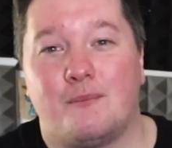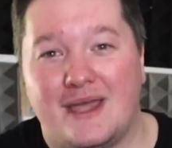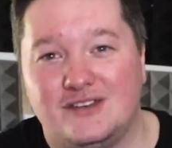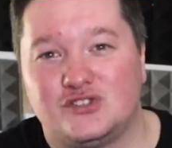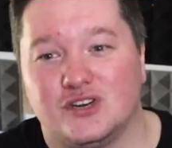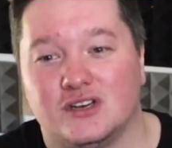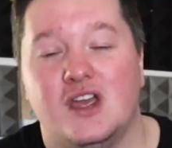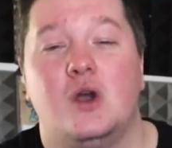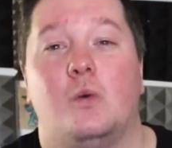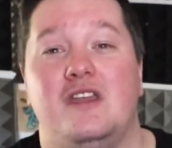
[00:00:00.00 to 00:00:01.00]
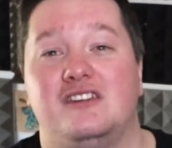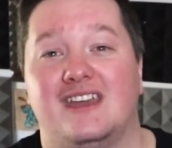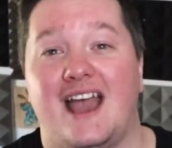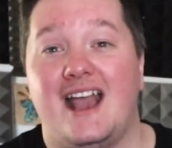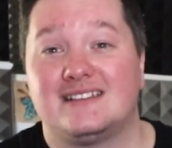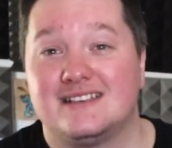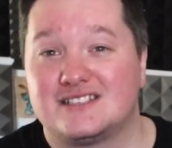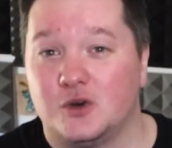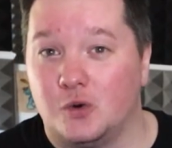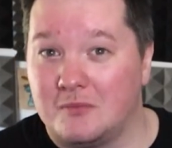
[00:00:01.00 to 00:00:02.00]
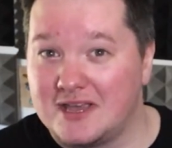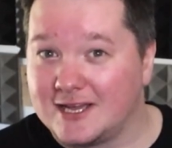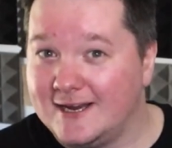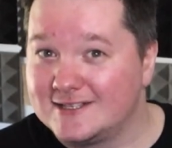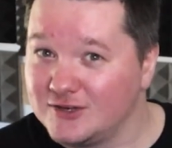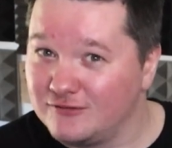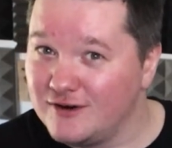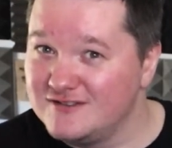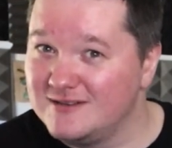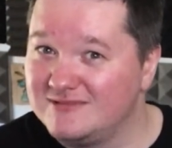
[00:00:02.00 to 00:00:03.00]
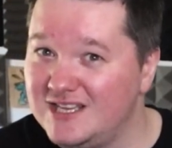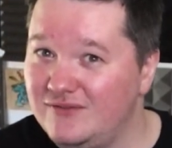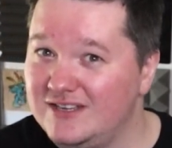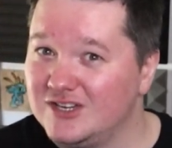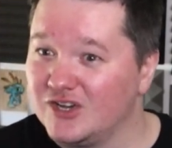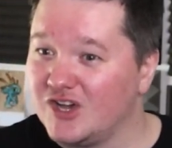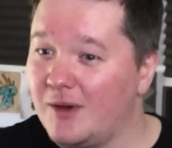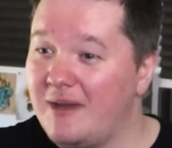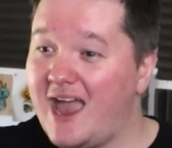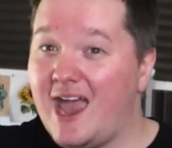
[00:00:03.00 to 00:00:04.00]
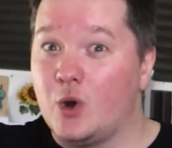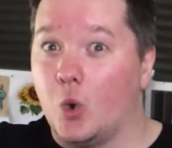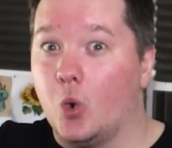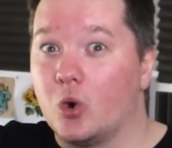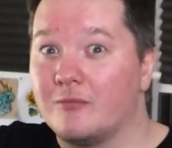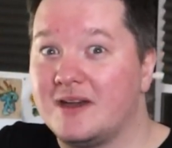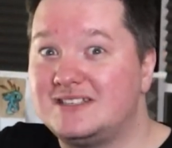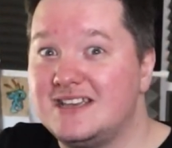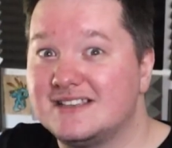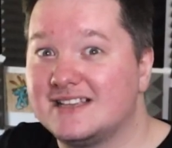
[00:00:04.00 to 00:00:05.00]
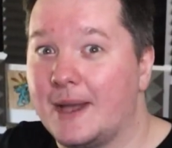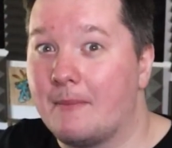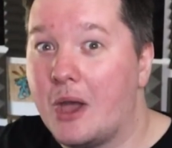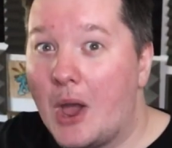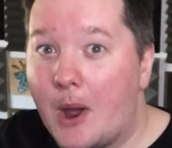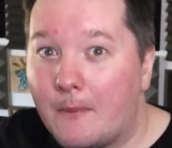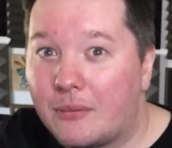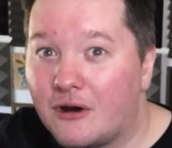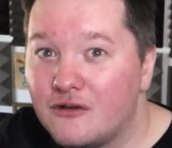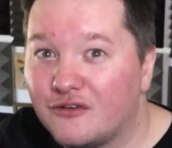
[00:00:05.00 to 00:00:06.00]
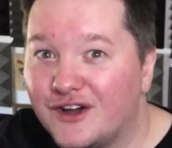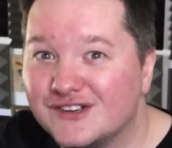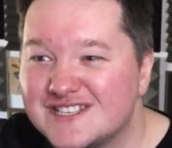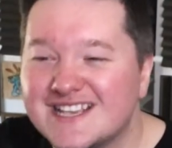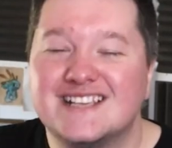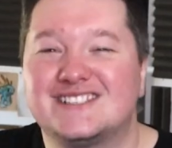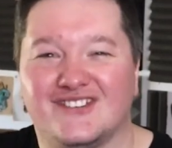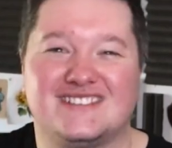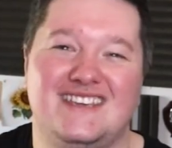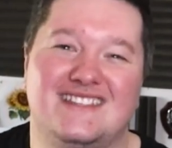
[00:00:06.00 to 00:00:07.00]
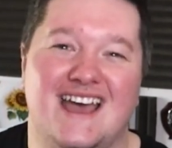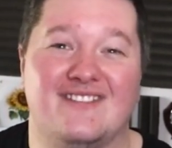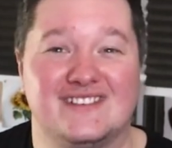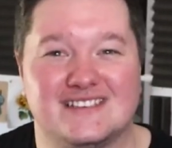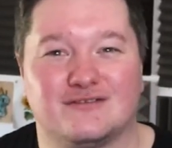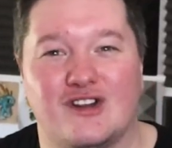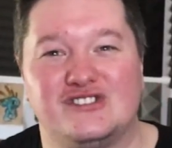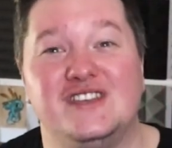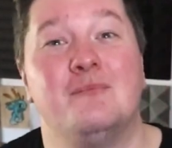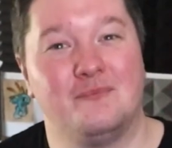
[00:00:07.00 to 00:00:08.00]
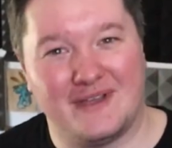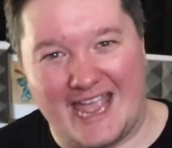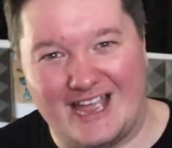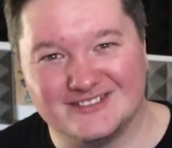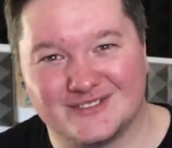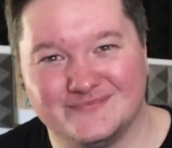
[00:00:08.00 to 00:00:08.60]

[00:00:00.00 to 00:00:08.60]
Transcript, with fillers: Patreon, where you can get access to all my guides on erosium t v dot com and all of my T S M profiles. So I'll see you there. This is Erosium out.